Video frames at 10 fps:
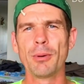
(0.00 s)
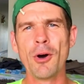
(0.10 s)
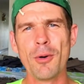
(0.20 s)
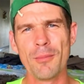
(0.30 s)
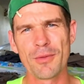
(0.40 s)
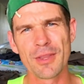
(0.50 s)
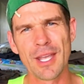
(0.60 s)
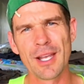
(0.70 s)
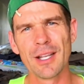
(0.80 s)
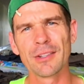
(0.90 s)
Boom!
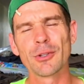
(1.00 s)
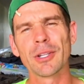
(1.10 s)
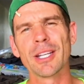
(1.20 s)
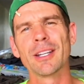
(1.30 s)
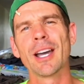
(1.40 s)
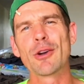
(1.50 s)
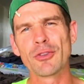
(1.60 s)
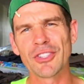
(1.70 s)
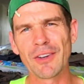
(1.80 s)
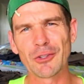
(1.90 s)
Let's do it again.
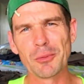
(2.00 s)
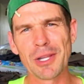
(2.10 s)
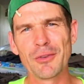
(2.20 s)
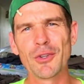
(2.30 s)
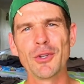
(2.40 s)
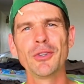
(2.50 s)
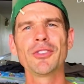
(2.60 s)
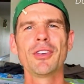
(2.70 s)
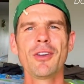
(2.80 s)
172 million views.